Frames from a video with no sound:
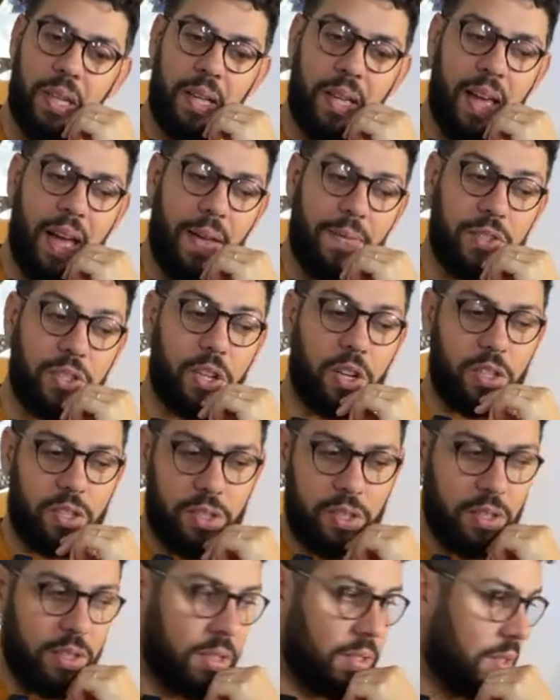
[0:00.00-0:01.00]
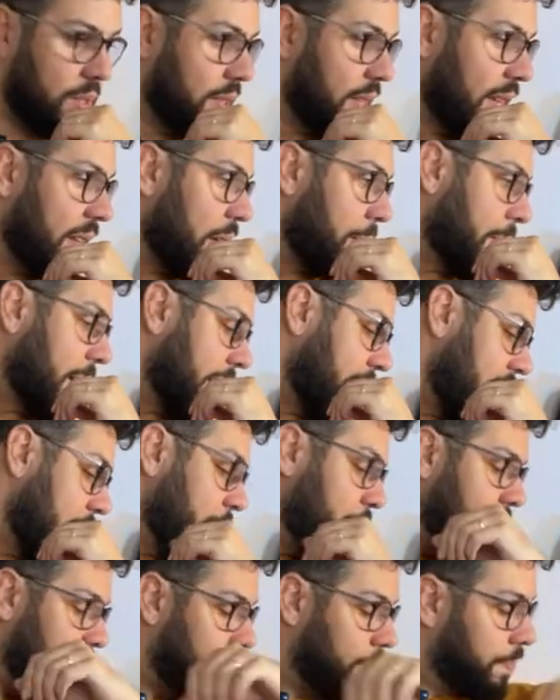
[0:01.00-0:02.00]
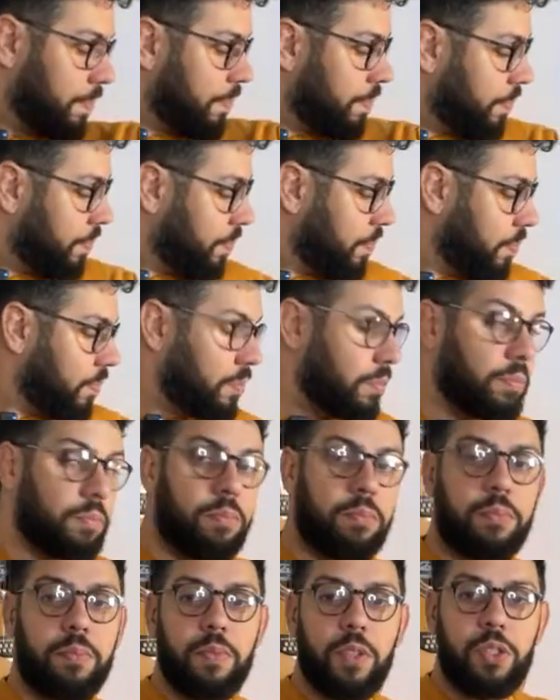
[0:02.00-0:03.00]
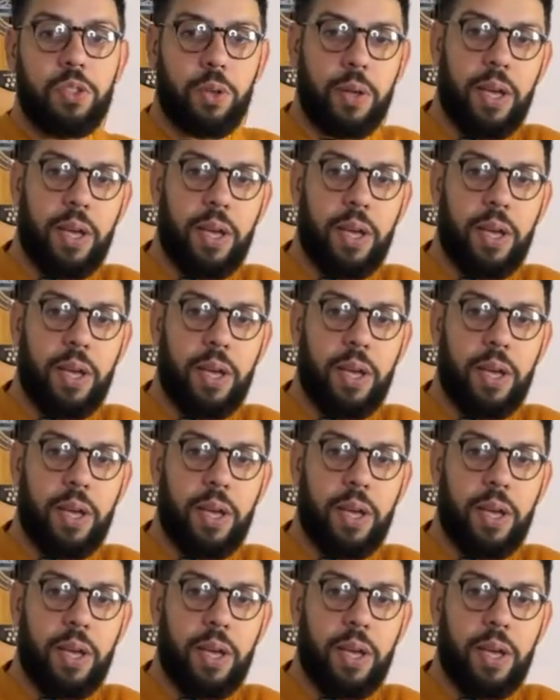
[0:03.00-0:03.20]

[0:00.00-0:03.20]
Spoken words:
I've started taking my camera, so I